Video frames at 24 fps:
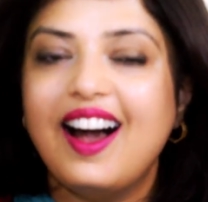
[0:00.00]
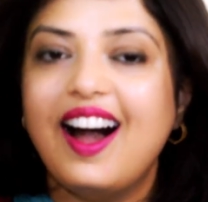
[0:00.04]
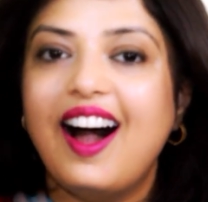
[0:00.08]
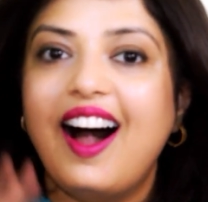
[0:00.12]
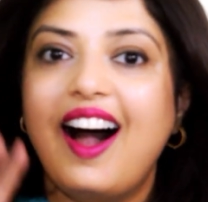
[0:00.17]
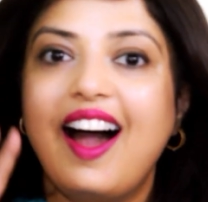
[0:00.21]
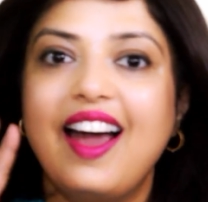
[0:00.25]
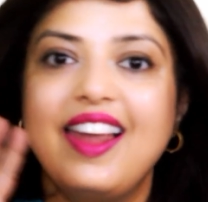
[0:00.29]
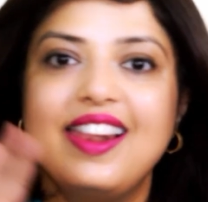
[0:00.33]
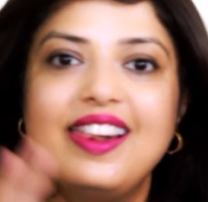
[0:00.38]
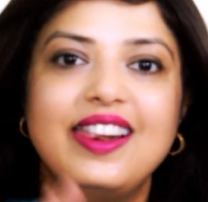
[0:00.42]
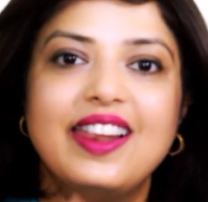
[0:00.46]

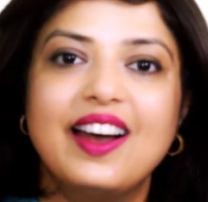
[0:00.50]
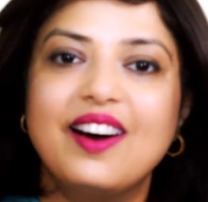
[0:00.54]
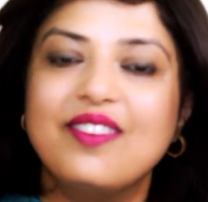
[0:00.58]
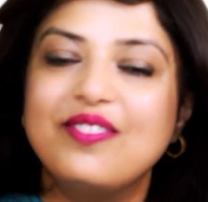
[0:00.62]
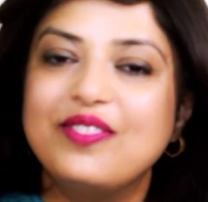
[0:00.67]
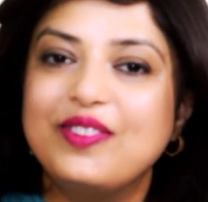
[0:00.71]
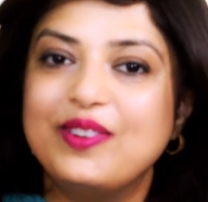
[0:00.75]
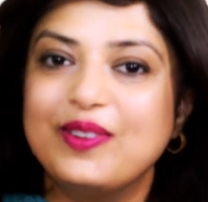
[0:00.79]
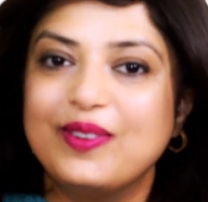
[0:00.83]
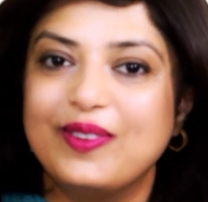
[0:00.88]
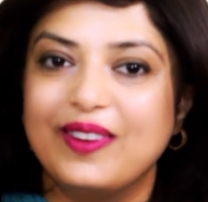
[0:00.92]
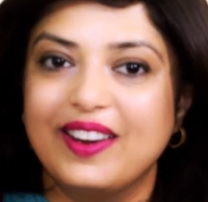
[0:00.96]
I
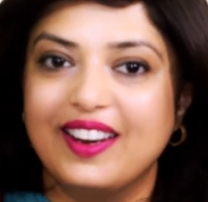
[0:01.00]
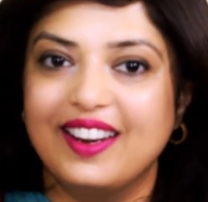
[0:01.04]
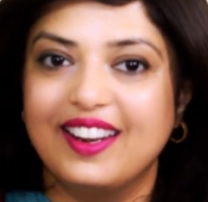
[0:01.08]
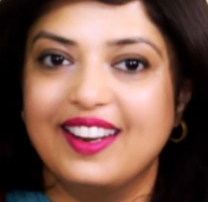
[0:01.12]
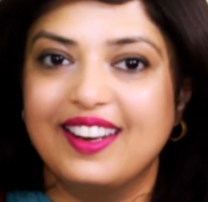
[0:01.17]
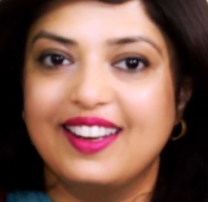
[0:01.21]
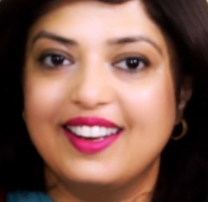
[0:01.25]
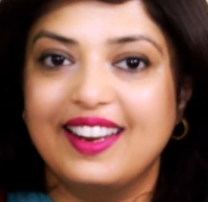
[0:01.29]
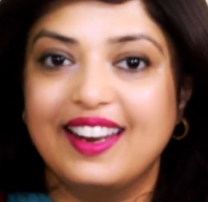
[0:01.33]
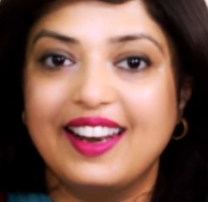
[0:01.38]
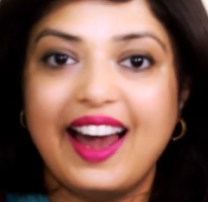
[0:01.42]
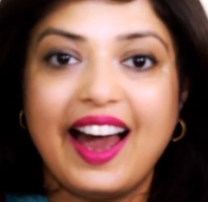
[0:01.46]
love doing
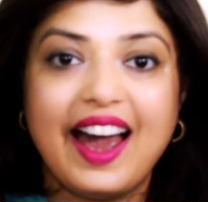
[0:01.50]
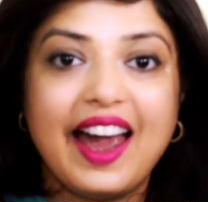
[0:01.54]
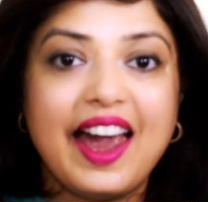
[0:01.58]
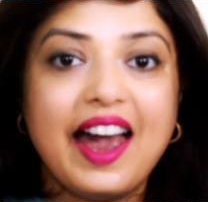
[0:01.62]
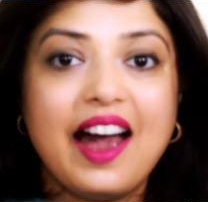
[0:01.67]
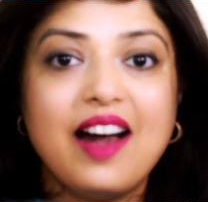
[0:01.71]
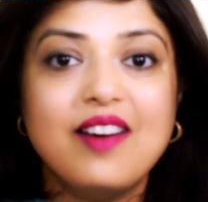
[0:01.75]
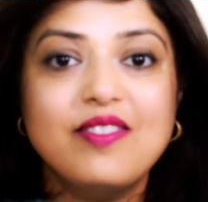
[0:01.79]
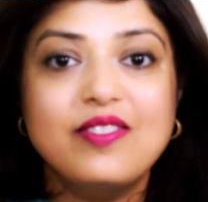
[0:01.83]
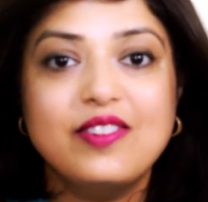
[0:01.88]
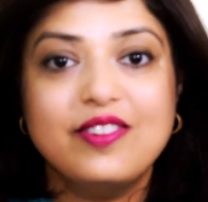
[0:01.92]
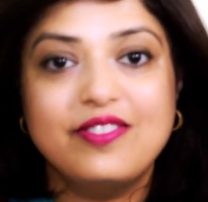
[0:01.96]
it, and I
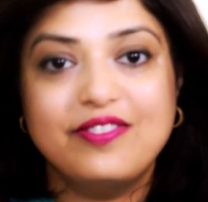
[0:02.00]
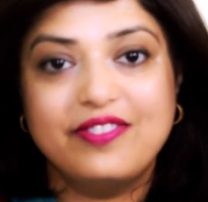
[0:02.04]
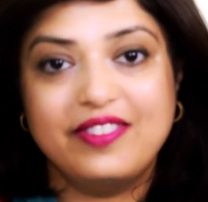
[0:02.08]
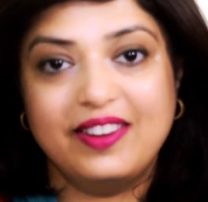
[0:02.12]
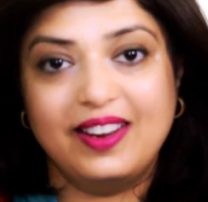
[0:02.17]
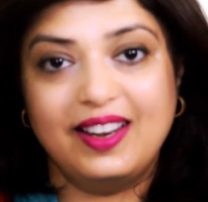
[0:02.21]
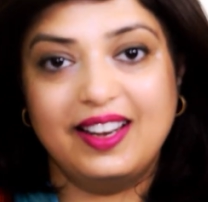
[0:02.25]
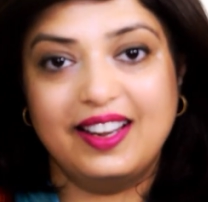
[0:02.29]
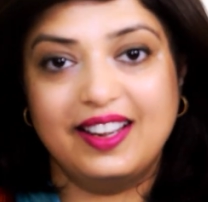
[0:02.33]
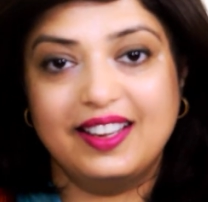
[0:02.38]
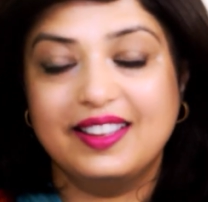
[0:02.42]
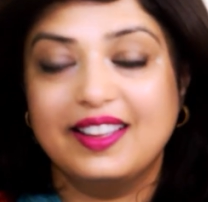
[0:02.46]
have a
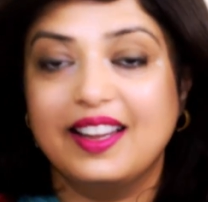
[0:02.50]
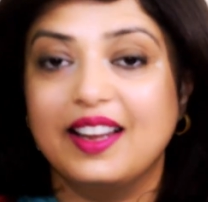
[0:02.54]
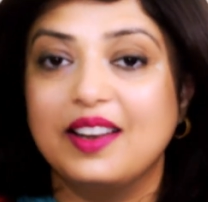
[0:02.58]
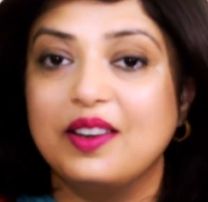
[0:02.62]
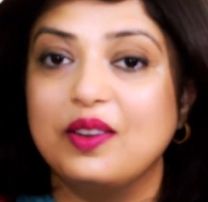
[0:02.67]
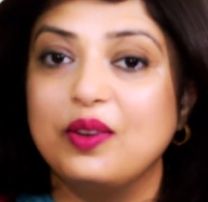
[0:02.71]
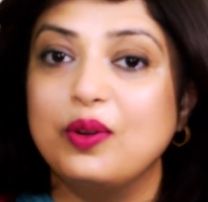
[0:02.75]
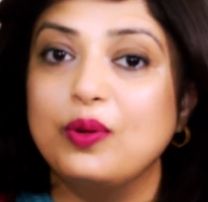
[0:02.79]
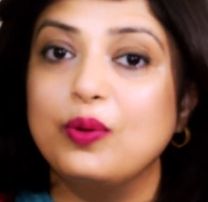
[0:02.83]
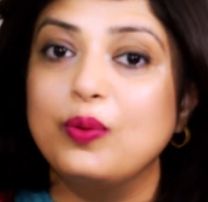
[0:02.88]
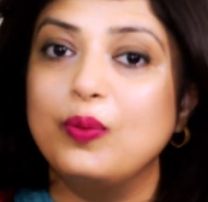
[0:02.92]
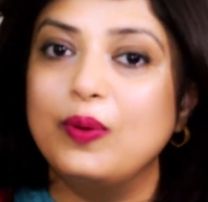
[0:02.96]
feeling
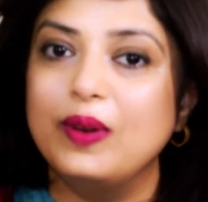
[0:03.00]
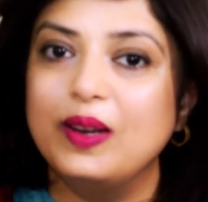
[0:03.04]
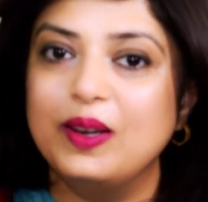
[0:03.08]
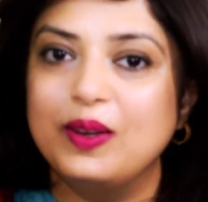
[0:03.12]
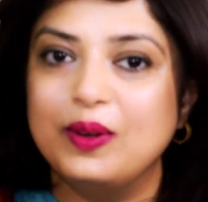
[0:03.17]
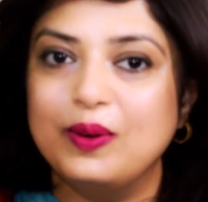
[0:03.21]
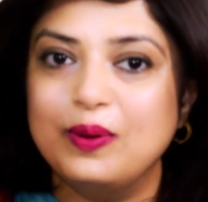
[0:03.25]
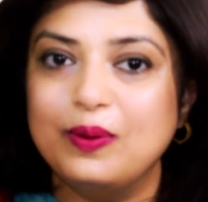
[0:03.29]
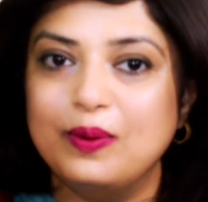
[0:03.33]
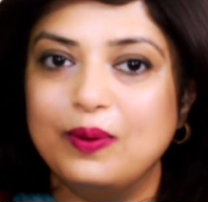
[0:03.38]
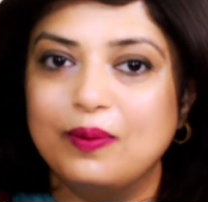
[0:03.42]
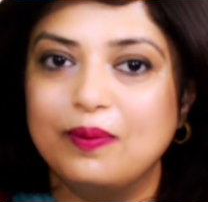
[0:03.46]
that you will
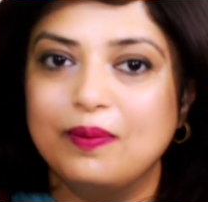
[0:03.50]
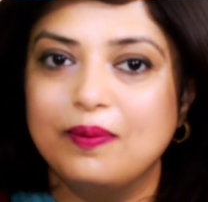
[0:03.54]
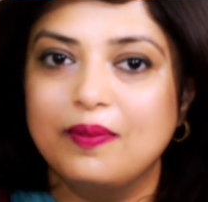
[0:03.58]
too.